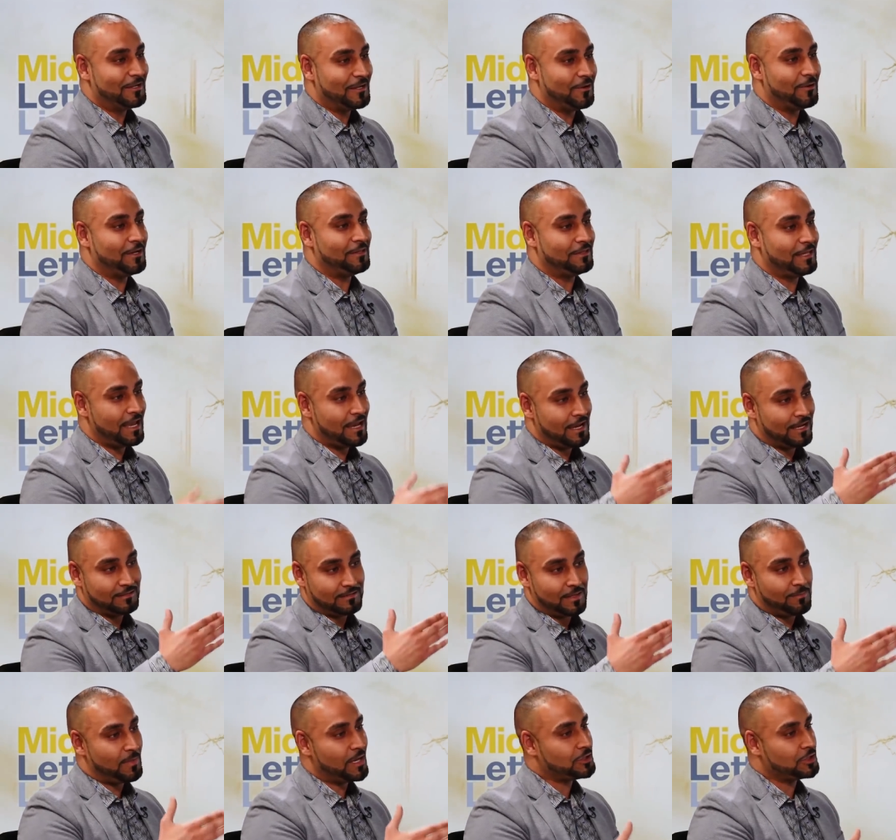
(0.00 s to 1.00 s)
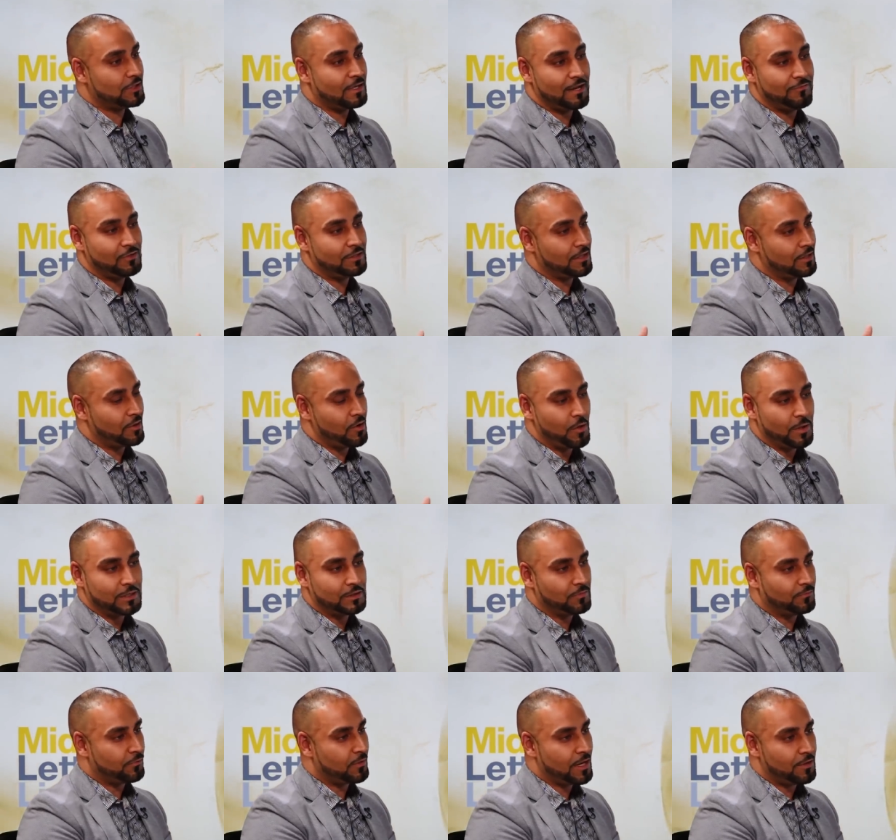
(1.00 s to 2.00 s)
you know, and they they mentioned everything: going
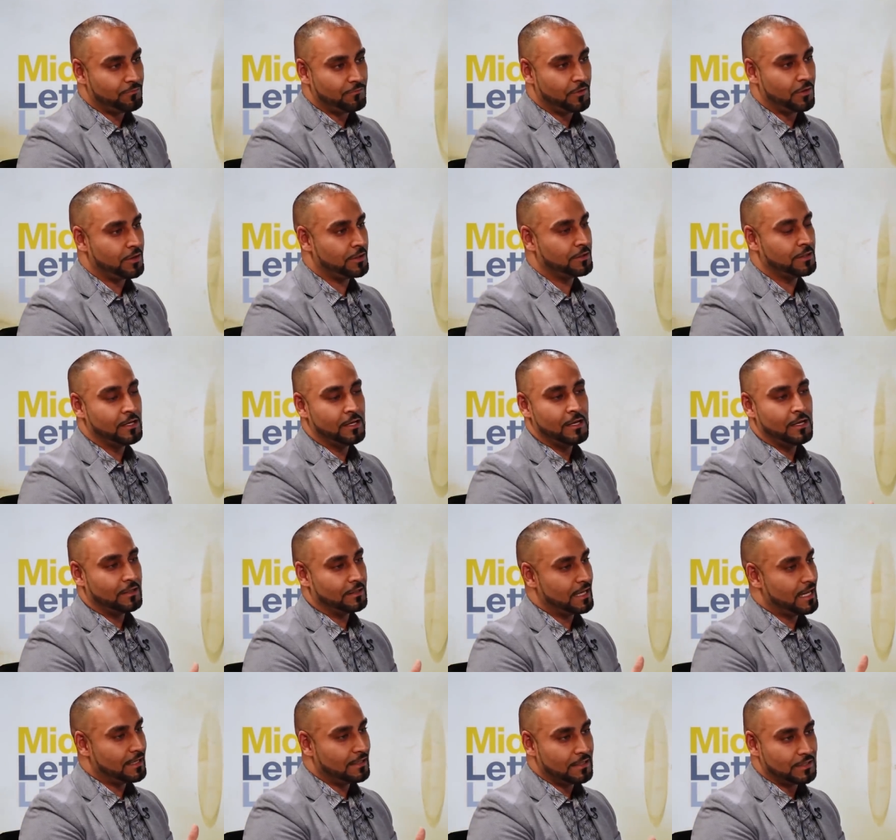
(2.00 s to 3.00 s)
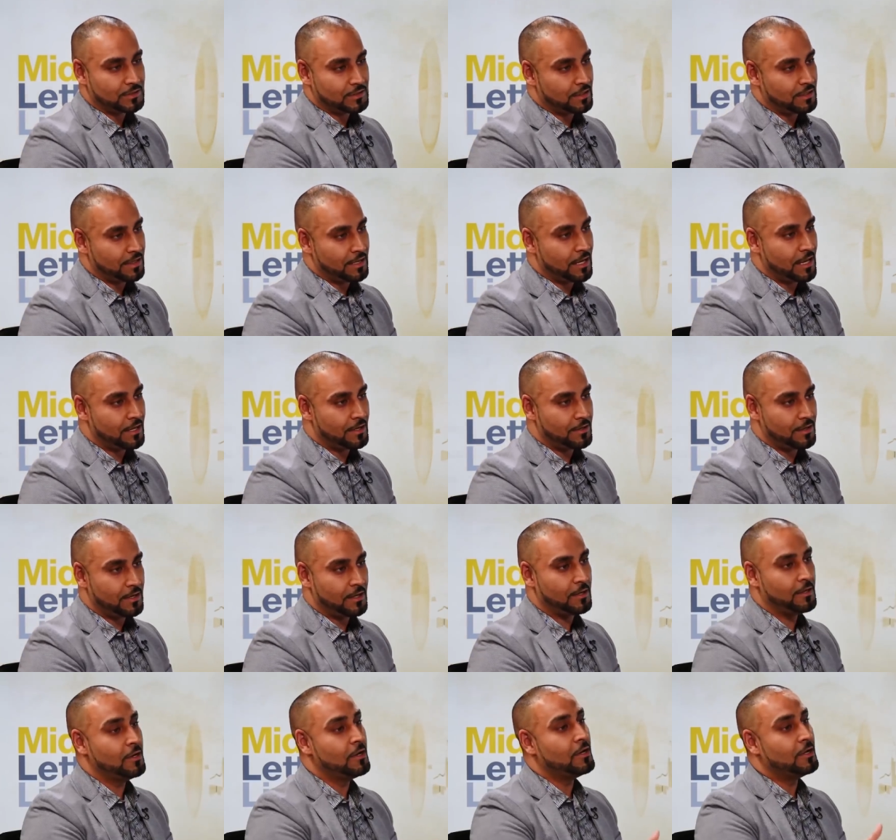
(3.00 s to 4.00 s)
to Frankfurt, getting listed in
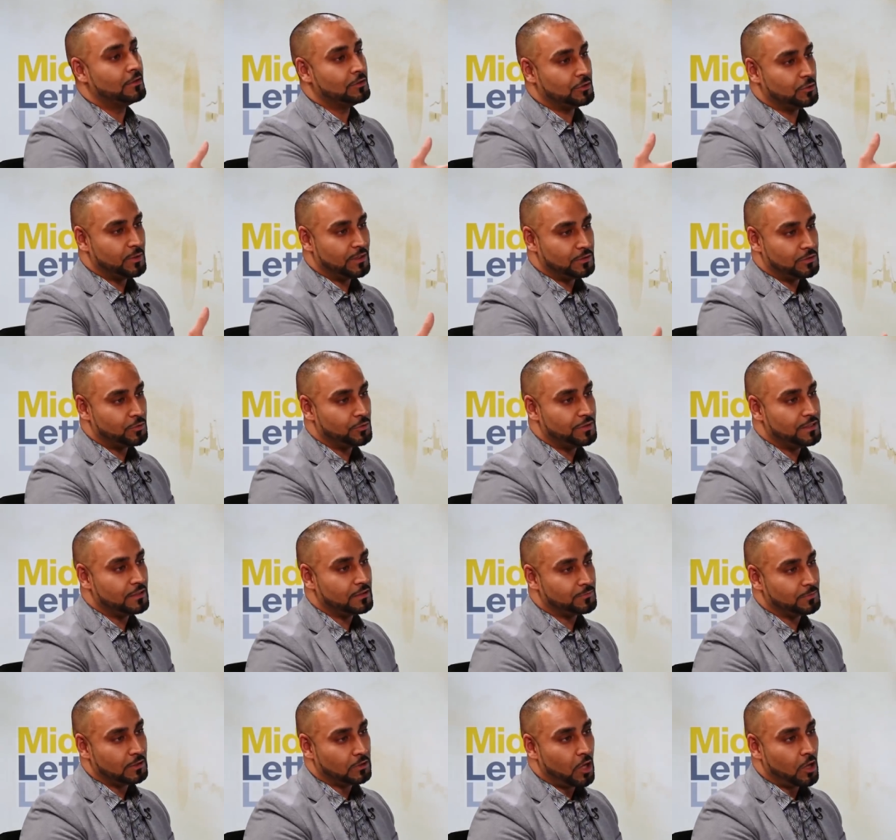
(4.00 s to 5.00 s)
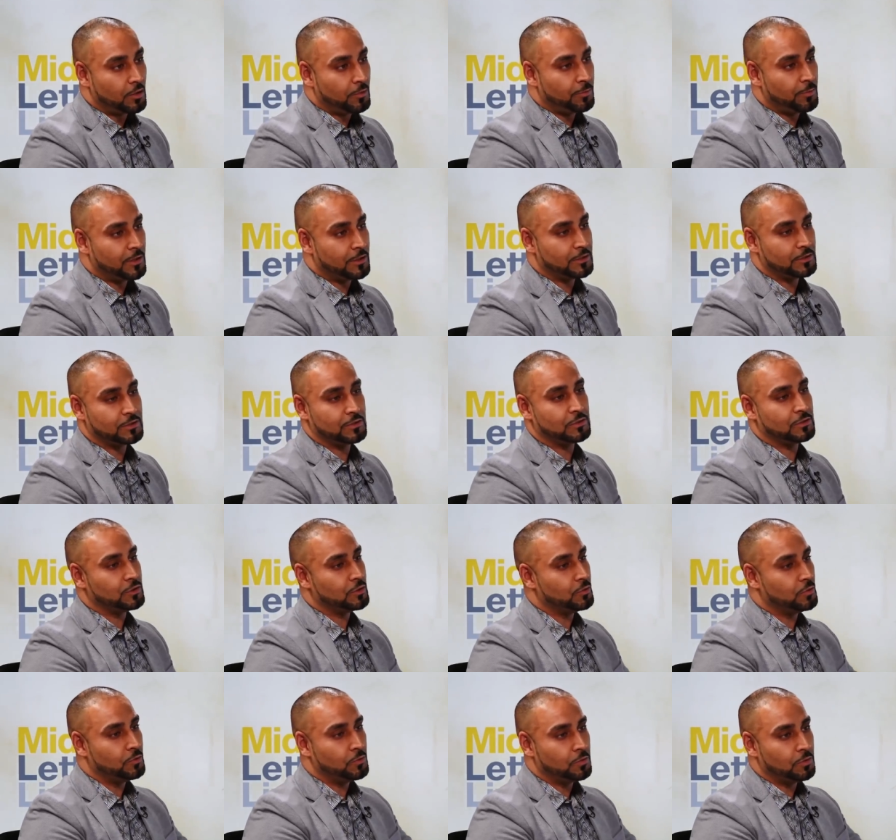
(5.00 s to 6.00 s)
Canada, doing two deals with lottery winners,
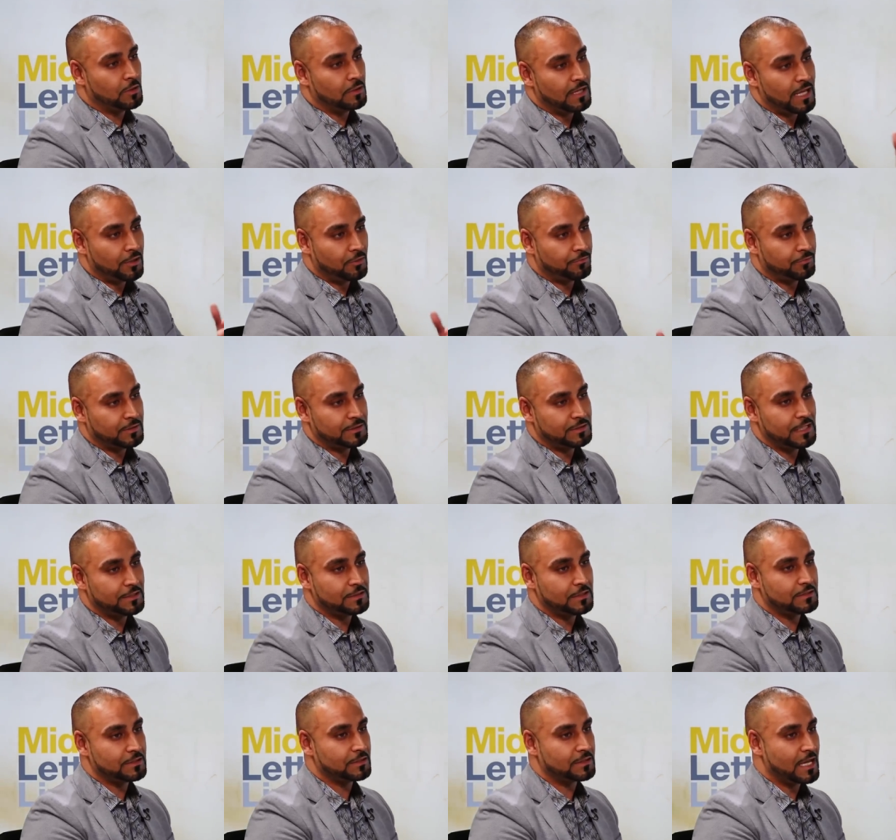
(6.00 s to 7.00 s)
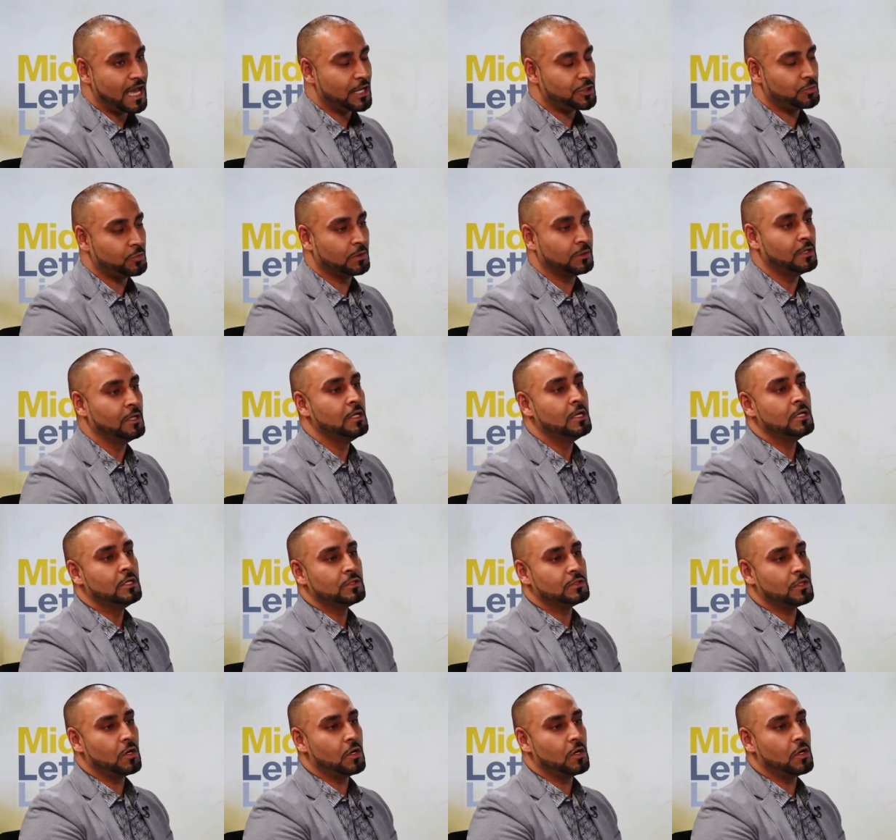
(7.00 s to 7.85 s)
two letter of intents in Saskatchewan. Yep.